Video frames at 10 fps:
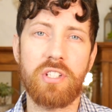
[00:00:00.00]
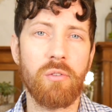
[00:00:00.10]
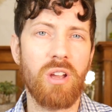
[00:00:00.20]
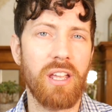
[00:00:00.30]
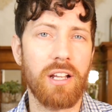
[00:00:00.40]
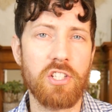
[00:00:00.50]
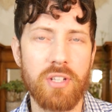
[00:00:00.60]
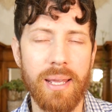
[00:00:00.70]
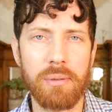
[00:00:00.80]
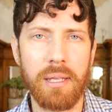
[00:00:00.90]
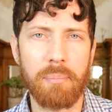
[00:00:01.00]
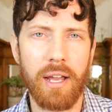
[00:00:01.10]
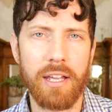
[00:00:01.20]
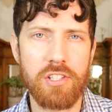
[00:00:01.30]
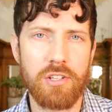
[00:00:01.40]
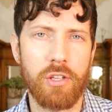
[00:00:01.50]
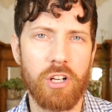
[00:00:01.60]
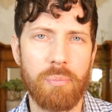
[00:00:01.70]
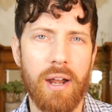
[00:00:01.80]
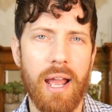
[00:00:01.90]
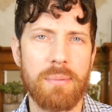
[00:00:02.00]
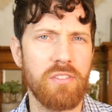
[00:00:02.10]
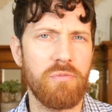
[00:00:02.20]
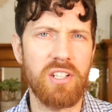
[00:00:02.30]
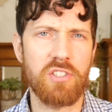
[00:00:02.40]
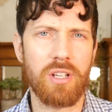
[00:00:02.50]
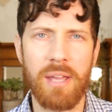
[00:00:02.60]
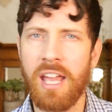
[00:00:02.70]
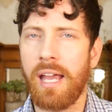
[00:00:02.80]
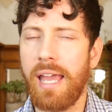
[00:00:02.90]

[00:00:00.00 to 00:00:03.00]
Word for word: Anyway, beyond sampling bias, could there perhaps have been some